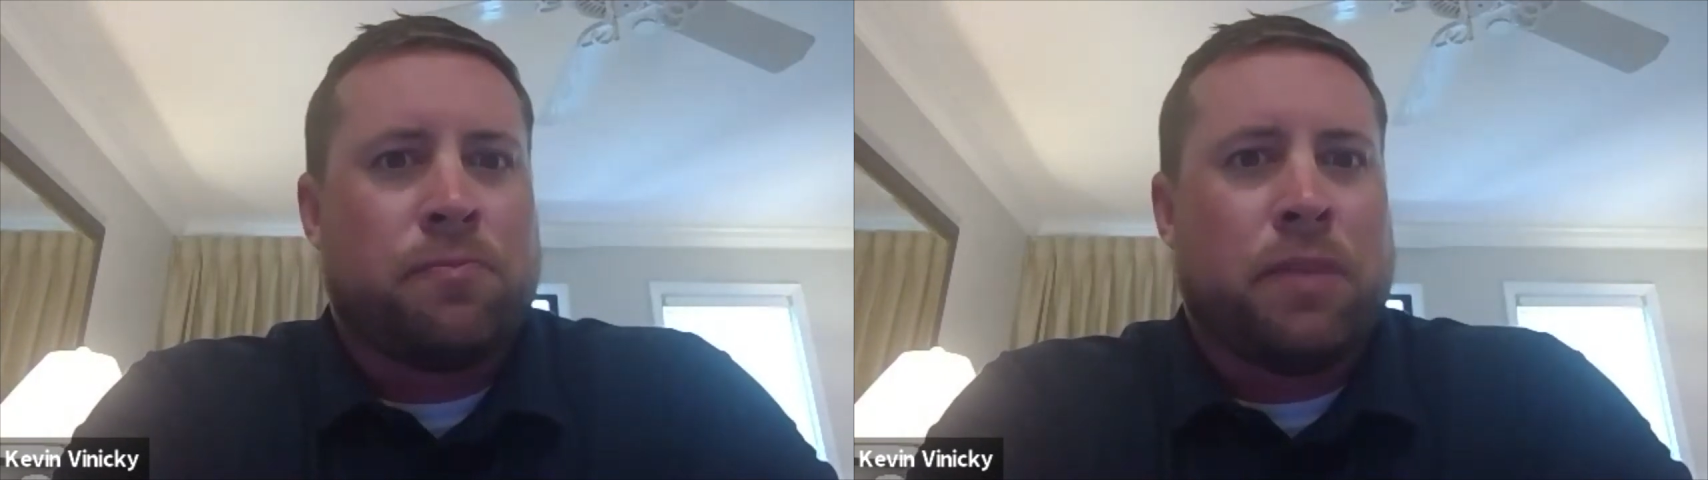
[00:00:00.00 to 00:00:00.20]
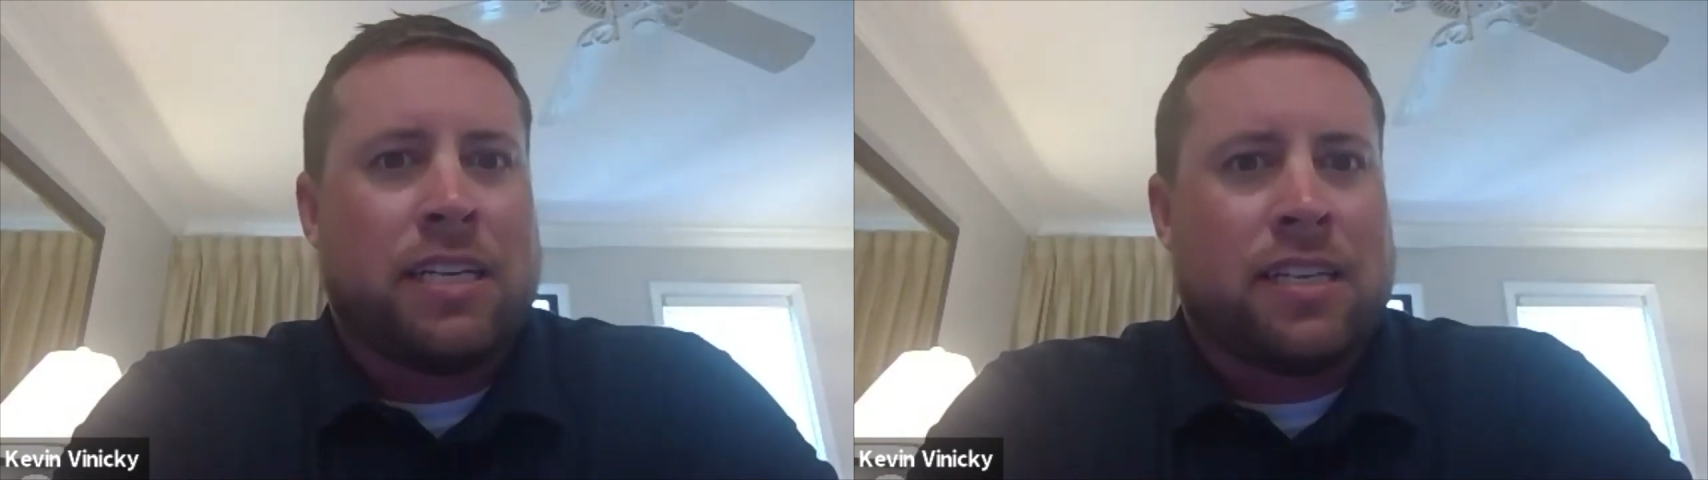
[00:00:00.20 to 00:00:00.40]

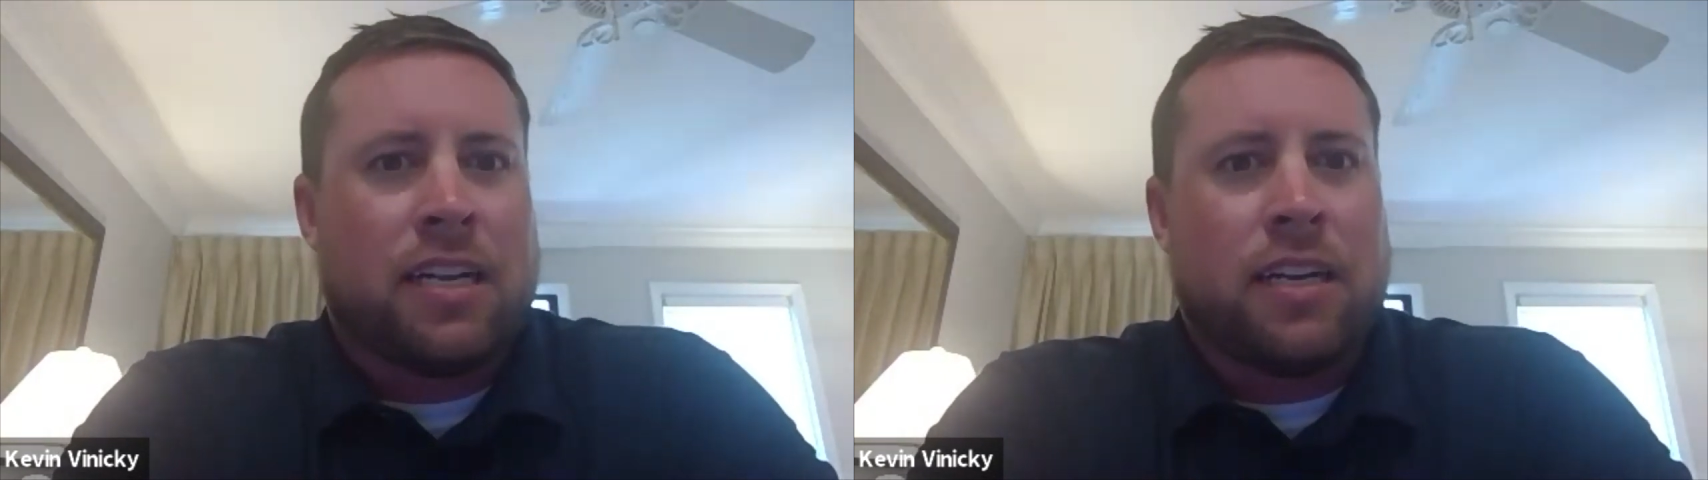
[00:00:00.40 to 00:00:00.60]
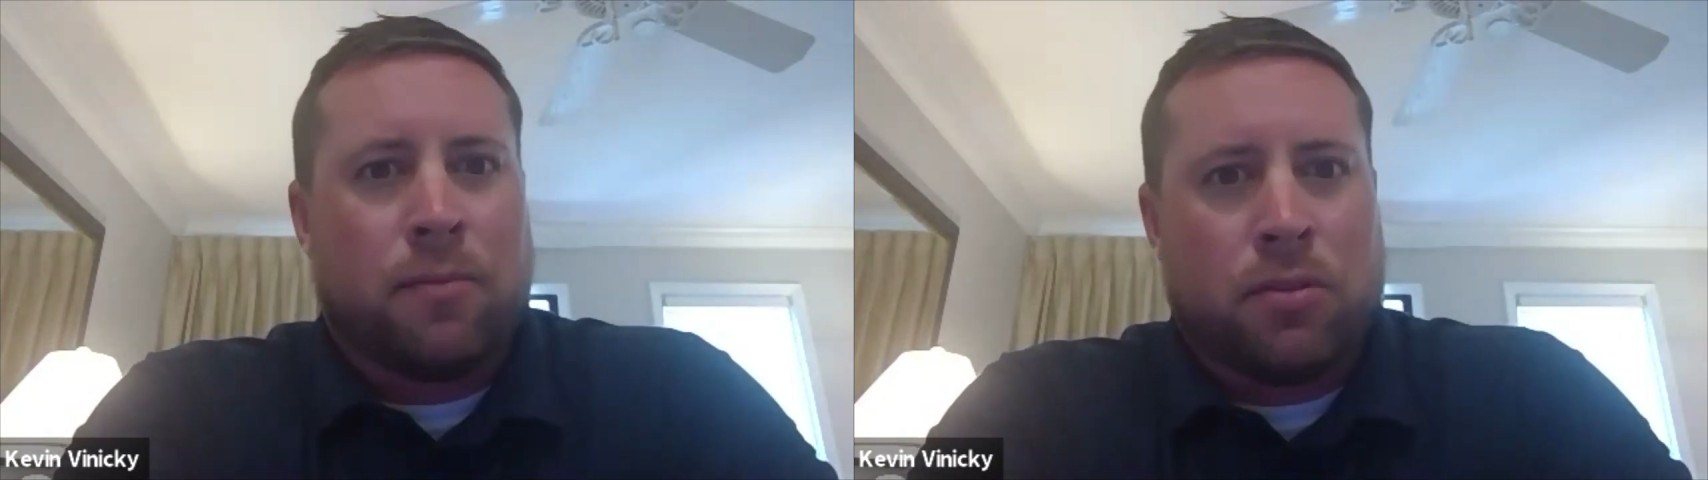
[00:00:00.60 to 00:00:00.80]
based
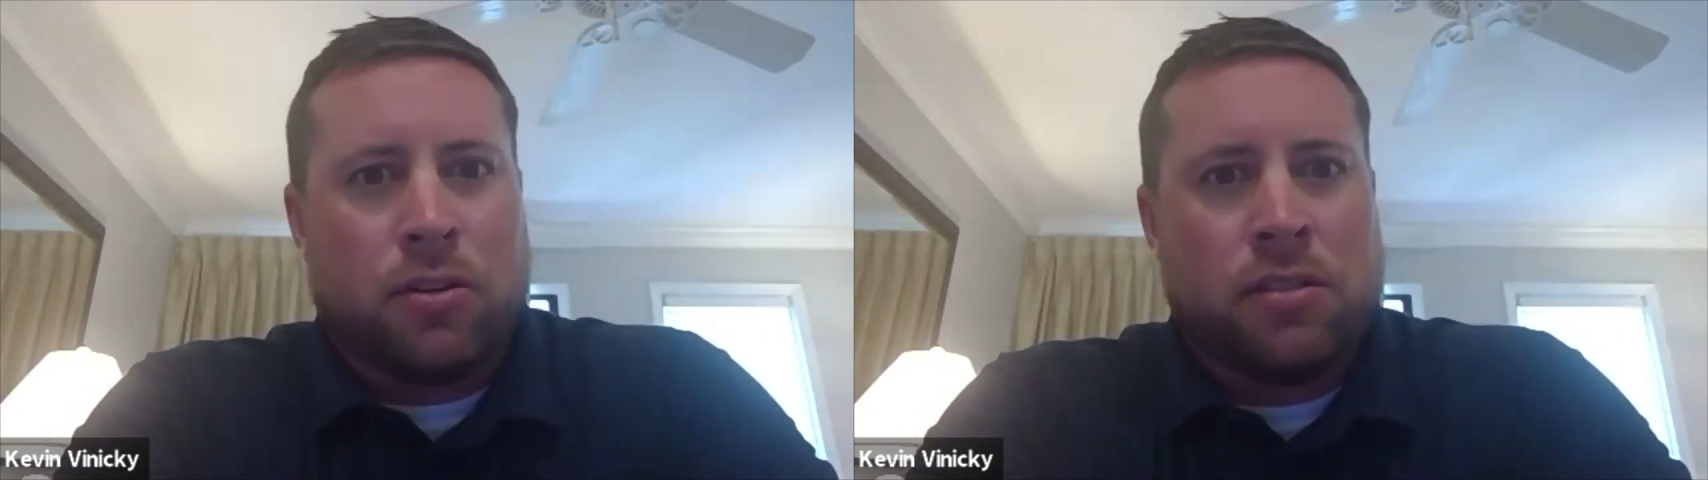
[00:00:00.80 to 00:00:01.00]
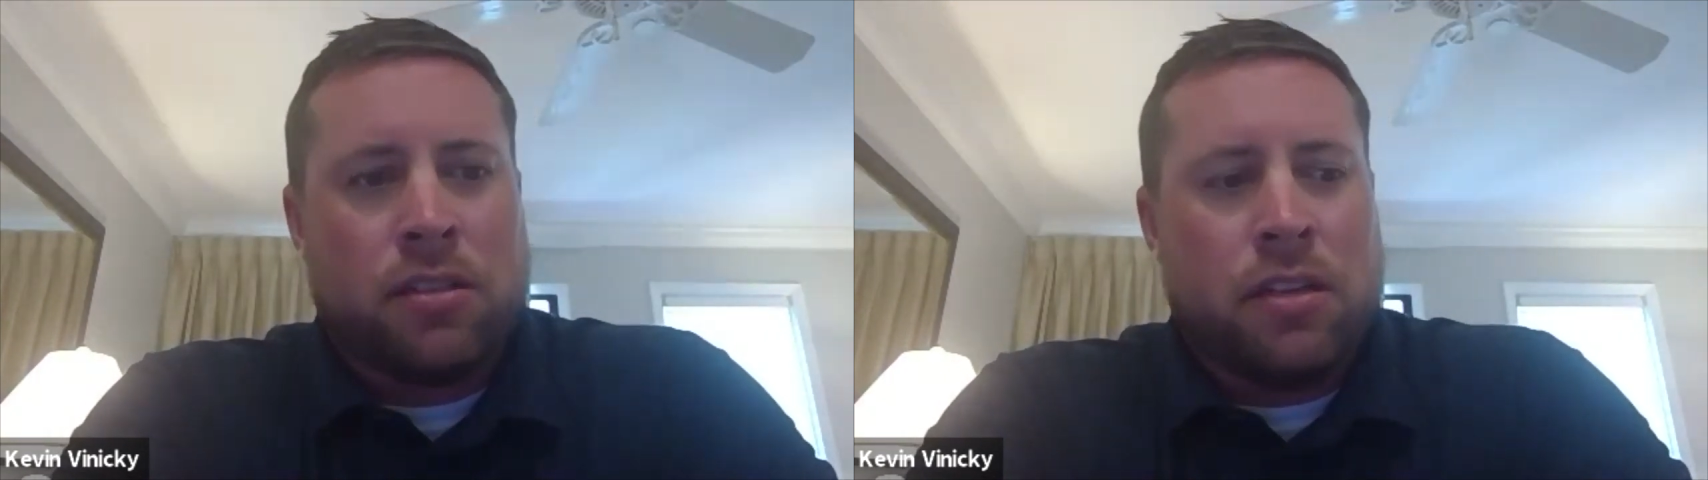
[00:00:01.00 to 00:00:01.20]
on
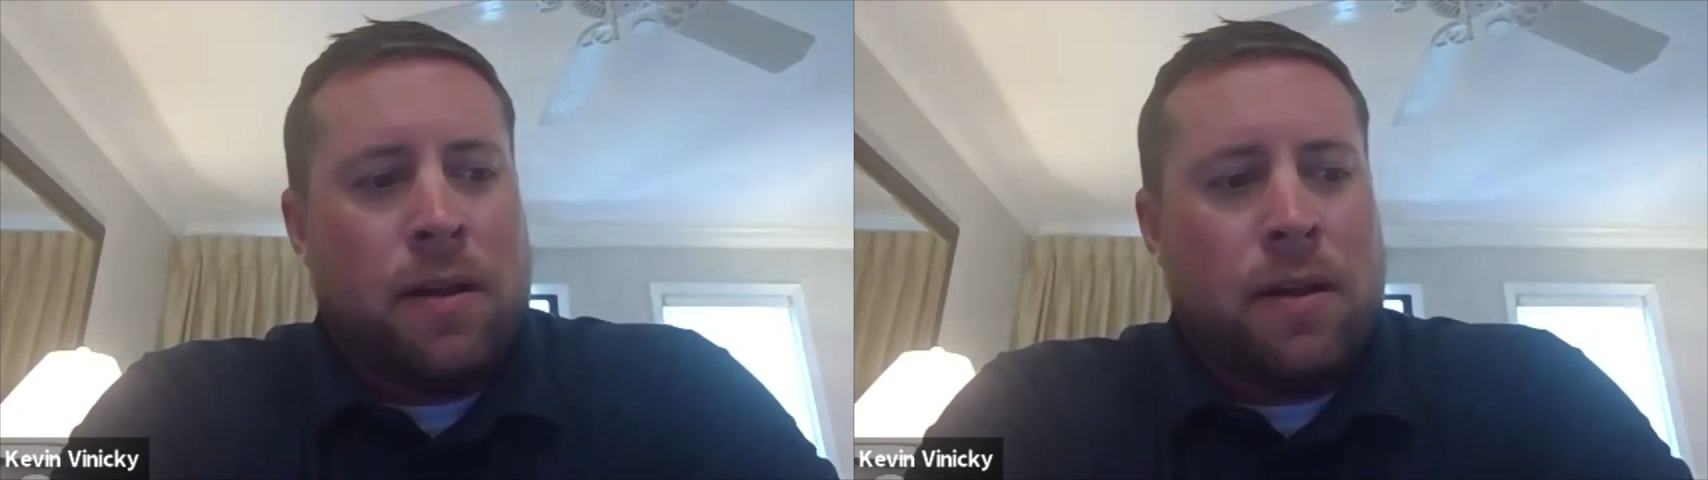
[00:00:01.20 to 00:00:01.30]
numbers.